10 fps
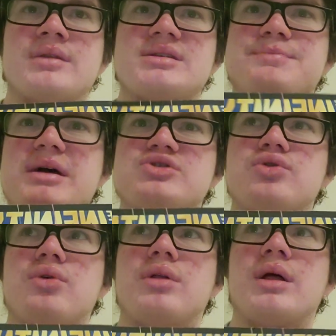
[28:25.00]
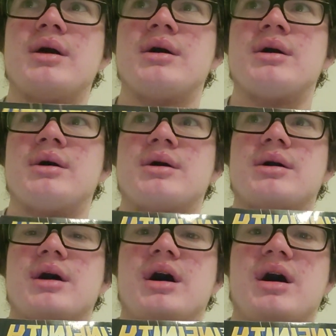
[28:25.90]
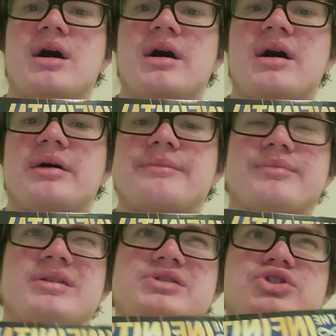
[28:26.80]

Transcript: special. This